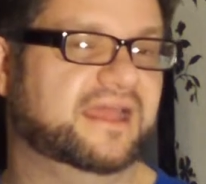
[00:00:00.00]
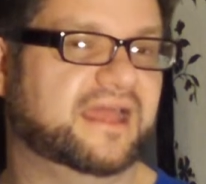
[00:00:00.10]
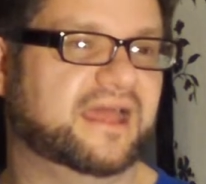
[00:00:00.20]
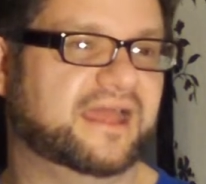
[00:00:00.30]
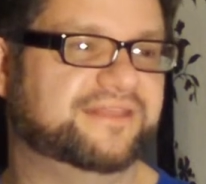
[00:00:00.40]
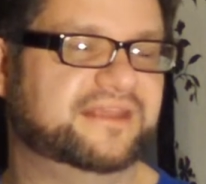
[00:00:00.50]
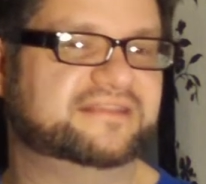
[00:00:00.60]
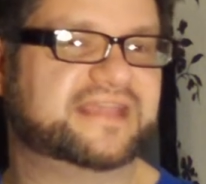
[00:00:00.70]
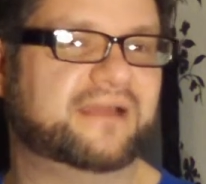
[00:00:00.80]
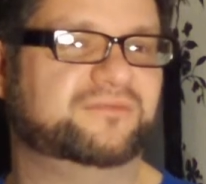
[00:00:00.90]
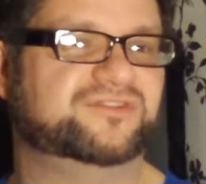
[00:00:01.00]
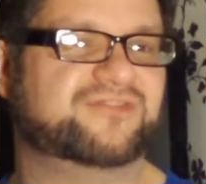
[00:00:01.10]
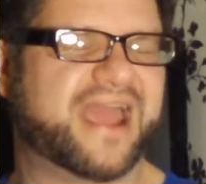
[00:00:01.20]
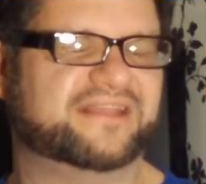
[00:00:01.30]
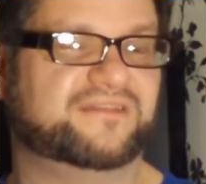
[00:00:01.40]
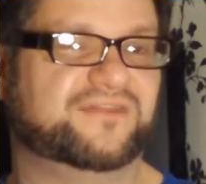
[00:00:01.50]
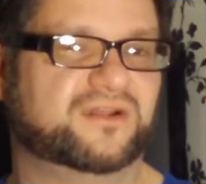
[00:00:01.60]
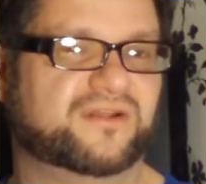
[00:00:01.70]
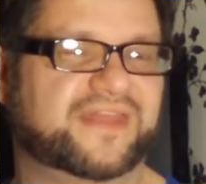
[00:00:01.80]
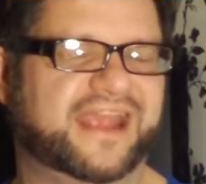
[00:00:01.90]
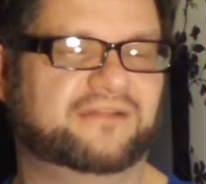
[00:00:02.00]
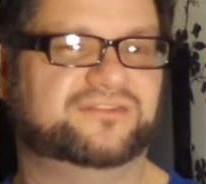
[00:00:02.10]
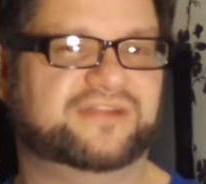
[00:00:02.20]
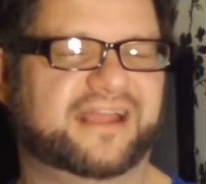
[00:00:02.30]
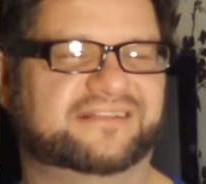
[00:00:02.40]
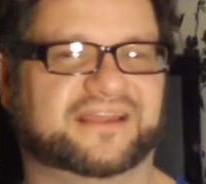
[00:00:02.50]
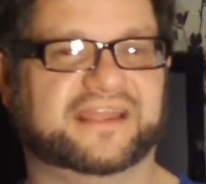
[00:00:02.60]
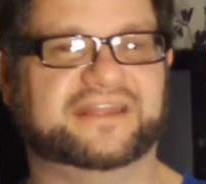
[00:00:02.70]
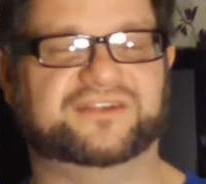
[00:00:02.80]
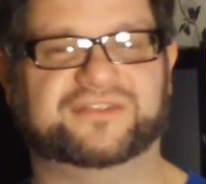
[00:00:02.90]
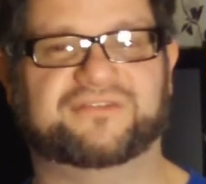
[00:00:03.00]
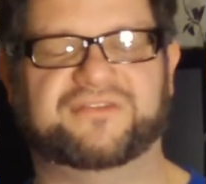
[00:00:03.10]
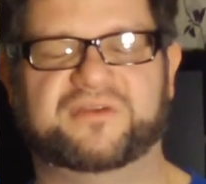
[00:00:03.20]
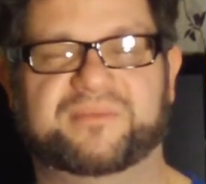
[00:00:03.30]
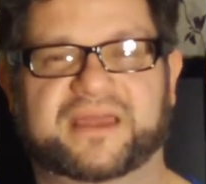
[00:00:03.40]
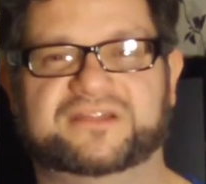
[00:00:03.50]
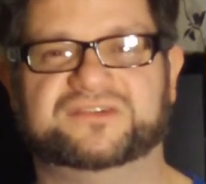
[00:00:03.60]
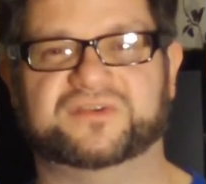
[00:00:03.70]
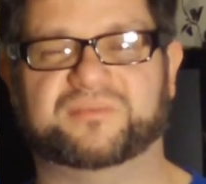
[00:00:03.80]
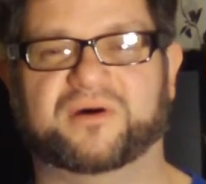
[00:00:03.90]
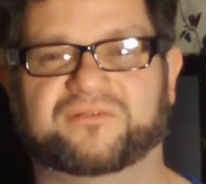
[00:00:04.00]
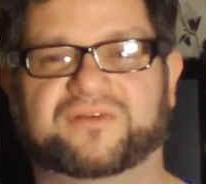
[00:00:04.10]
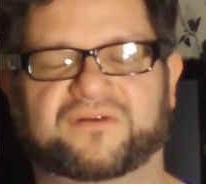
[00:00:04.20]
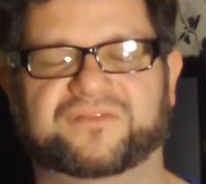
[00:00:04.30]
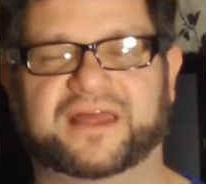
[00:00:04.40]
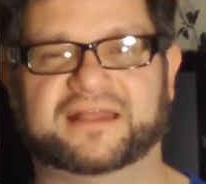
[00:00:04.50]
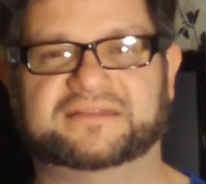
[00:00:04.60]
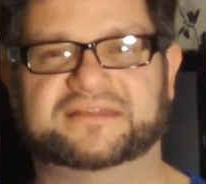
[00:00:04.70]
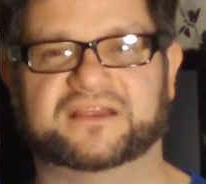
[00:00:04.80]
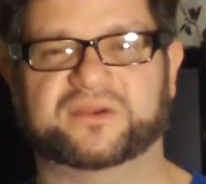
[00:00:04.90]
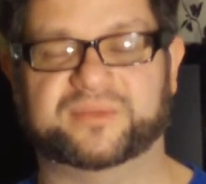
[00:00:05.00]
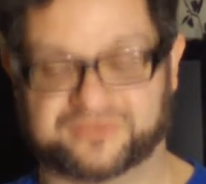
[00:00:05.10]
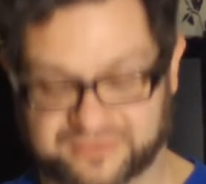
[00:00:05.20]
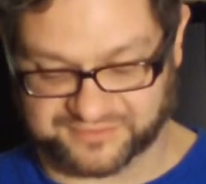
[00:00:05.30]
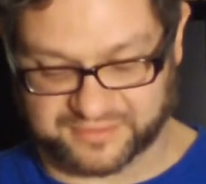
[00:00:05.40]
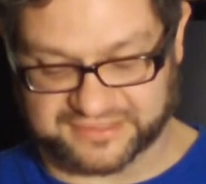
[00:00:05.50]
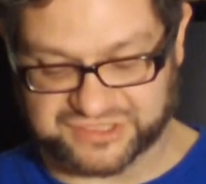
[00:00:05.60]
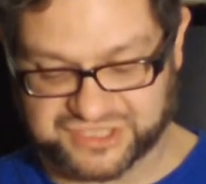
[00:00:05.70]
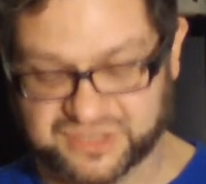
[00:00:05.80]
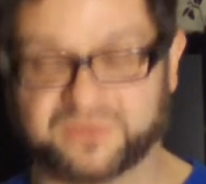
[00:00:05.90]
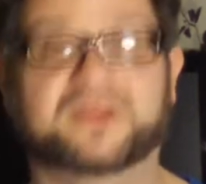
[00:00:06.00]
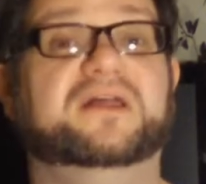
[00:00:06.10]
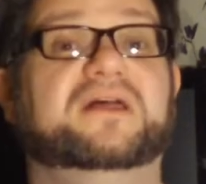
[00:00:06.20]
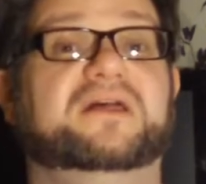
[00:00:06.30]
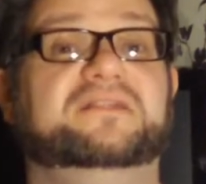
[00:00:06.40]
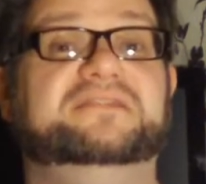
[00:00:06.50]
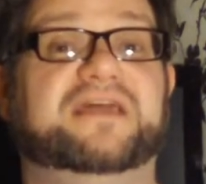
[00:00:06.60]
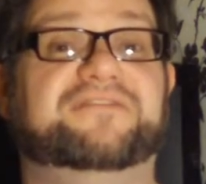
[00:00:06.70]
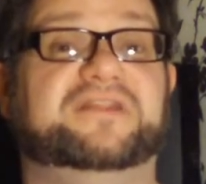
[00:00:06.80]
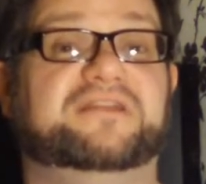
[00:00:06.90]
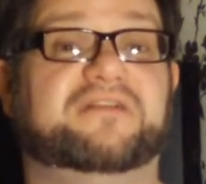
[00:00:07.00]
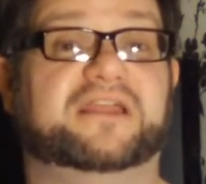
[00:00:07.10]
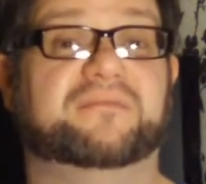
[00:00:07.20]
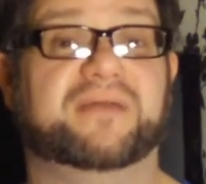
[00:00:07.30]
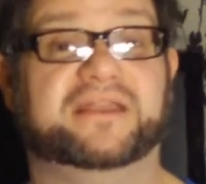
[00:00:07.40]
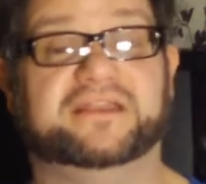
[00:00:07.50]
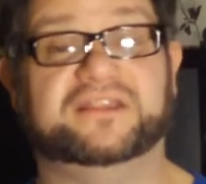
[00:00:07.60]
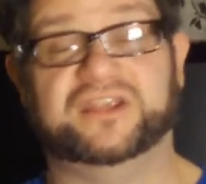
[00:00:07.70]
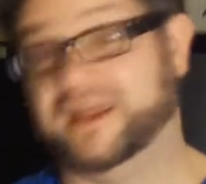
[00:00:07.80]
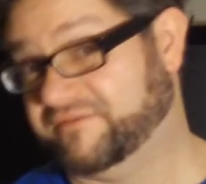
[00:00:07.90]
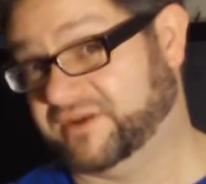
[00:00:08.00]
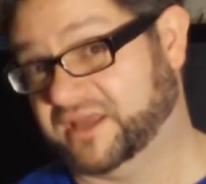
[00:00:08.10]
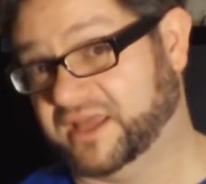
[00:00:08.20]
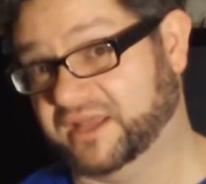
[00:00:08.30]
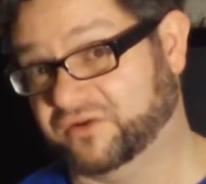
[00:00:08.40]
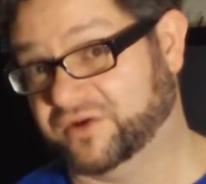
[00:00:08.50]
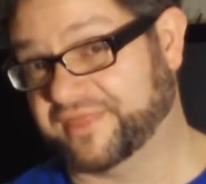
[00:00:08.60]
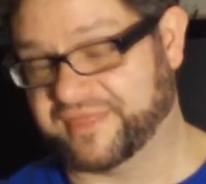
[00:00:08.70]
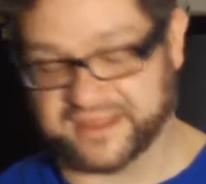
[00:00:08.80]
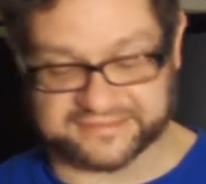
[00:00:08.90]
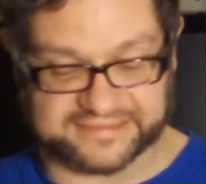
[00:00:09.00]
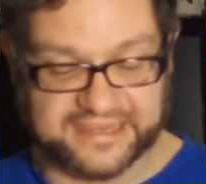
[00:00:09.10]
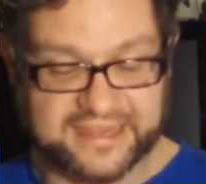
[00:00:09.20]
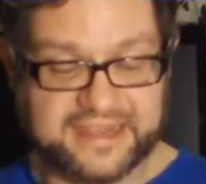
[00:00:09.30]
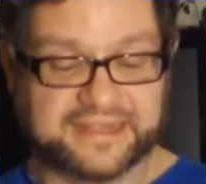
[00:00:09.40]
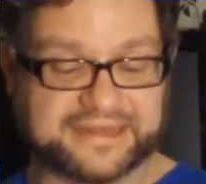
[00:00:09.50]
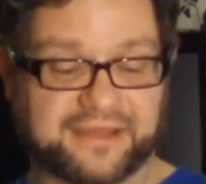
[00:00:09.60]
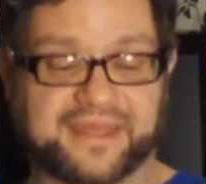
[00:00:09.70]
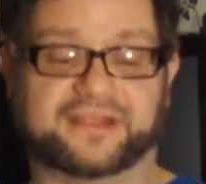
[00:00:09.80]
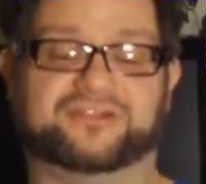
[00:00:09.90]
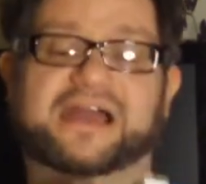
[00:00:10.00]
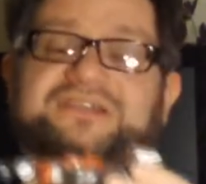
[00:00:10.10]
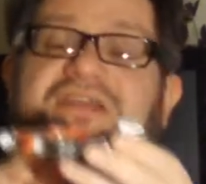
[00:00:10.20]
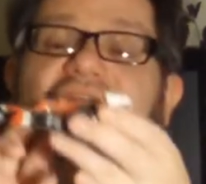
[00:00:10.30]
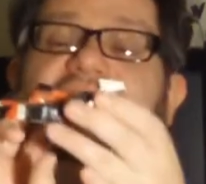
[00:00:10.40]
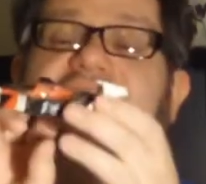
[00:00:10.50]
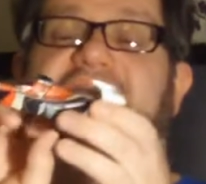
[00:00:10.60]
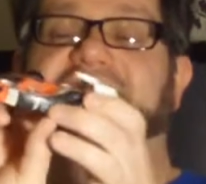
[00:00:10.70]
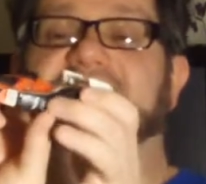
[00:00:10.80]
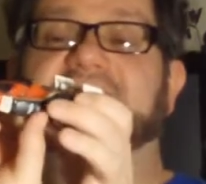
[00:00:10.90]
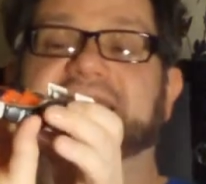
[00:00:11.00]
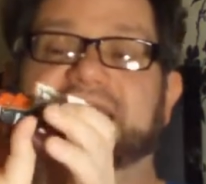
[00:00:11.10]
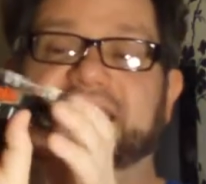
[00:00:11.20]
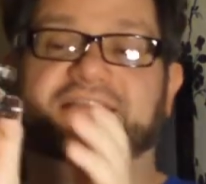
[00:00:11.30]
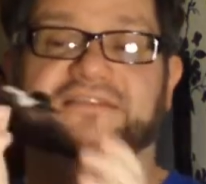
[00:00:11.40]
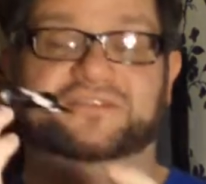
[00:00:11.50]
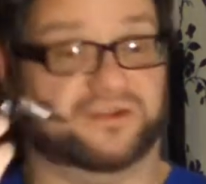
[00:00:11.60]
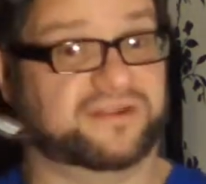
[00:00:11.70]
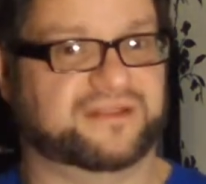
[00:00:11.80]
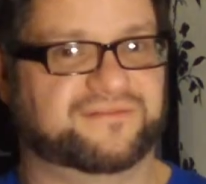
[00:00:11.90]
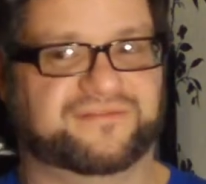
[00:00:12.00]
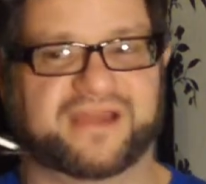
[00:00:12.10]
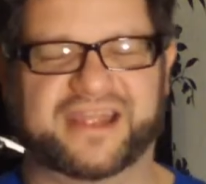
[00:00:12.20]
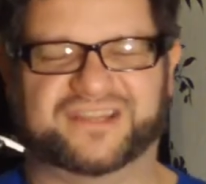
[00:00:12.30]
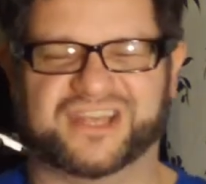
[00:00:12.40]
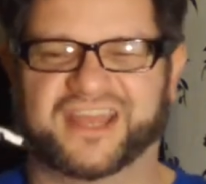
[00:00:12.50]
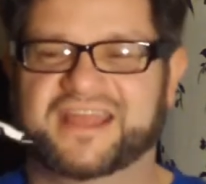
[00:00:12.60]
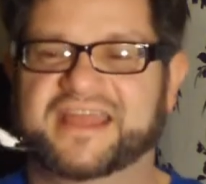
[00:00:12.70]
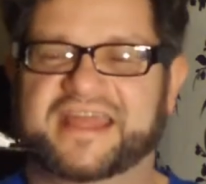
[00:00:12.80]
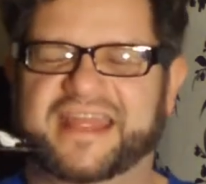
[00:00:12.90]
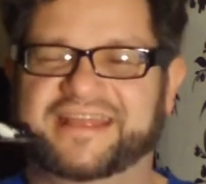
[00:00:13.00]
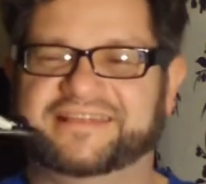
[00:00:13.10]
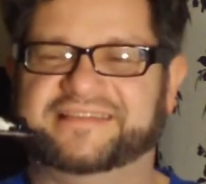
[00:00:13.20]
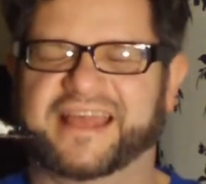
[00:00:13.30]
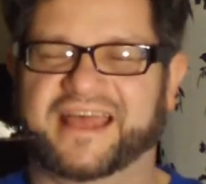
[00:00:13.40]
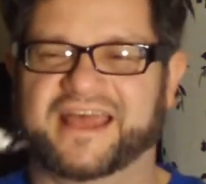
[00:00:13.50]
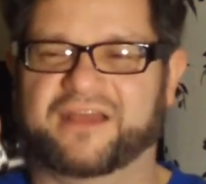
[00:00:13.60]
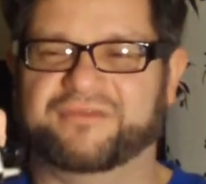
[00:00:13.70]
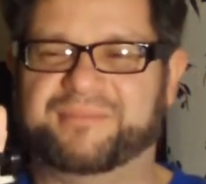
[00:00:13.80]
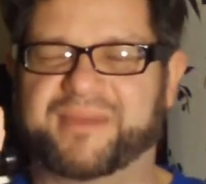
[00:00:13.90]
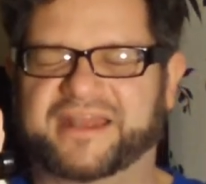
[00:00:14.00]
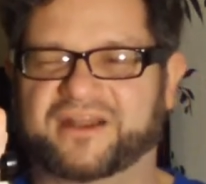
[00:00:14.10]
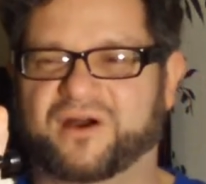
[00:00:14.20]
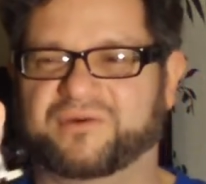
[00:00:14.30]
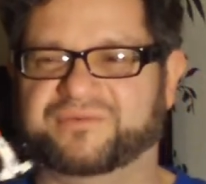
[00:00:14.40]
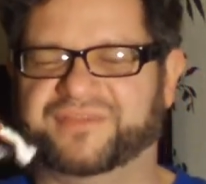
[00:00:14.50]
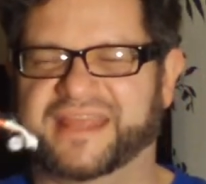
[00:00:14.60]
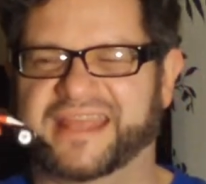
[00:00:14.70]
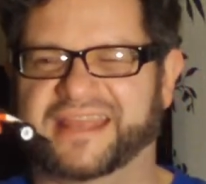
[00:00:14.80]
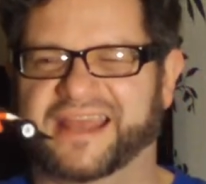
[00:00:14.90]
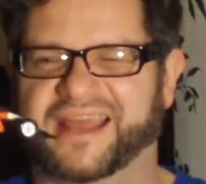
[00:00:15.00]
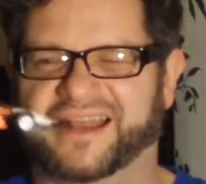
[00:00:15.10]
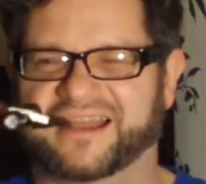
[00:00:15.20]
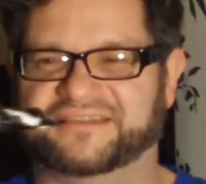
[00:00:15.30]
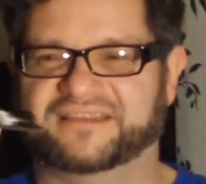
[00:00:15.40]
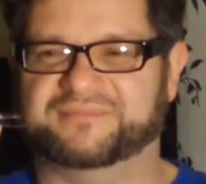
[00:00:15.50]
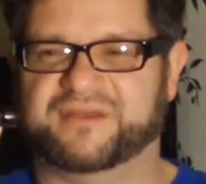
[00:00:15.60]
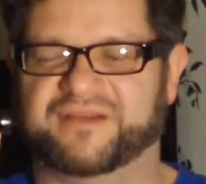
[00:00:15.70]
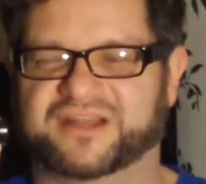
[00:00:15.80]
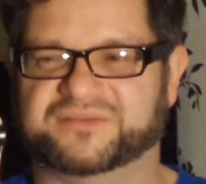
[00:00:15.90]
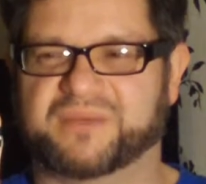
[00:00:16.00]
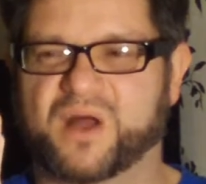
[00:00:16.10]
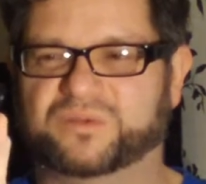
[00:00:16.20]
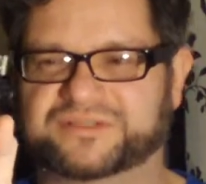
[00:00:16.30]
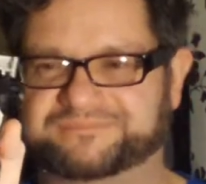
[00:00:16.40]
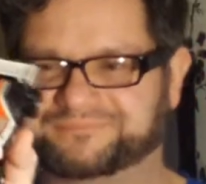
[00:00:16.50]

I think it's Counter X. If you look on the Counter X site, it does have a few pages up of that comic So I do definitely recommend you having a look at that. Now then, Crasher, like I said, Fracture is a repaint of the Classics Mirage mould.